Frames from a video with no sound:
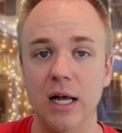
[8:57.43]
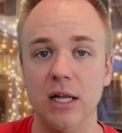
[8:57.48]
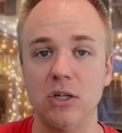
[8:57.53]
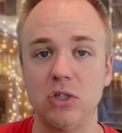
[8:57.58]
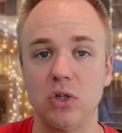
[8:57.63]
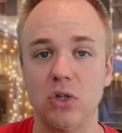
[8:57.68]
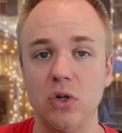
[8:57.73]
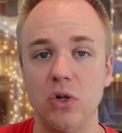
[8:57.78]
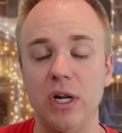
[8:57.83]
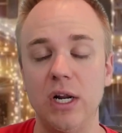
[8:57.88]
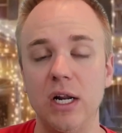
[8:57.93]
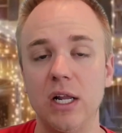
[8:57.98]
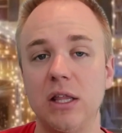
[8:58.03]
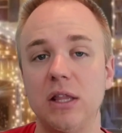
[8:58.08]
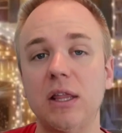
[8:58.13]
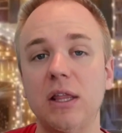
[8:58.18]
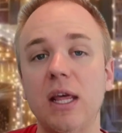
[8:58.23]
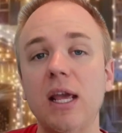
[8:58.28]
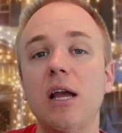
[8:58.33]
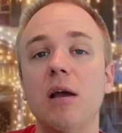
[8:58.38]
And so you need to
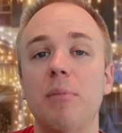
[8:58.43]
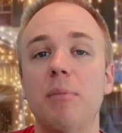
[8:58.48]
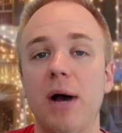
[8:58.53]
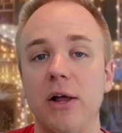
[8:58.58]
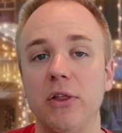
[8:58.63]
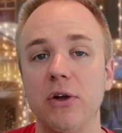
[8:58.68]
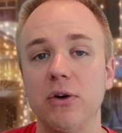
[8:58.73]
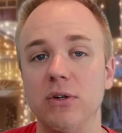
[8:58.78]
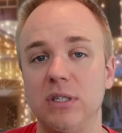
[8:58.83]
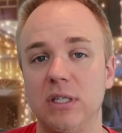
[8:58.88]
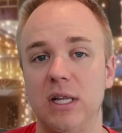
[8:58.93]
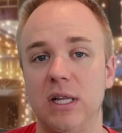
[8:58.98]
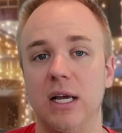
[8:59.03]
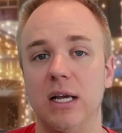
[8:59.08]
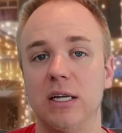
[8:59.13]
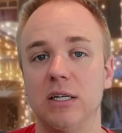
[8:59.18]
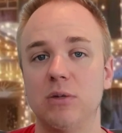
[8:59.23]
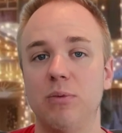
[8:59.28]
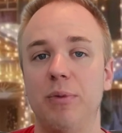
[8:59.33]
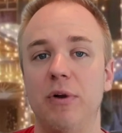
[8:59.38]
think about those
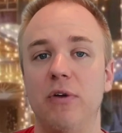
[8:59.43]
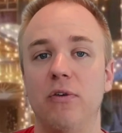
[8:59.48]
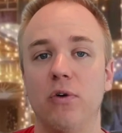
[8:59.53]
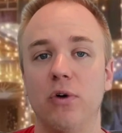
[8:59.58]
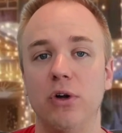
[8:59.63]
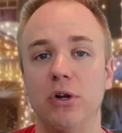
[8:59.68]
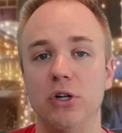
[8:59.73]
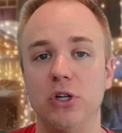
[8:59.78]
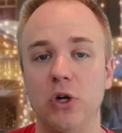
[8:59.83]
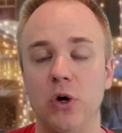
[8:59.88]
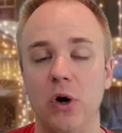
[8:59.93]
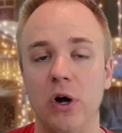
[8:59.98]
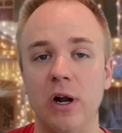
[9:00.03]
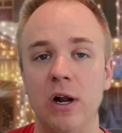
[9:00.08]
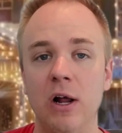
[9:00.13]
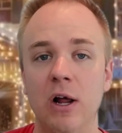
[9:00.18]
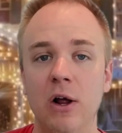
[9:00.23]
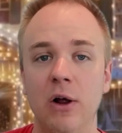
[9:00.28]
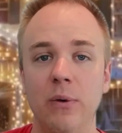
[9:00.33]
things before you do it.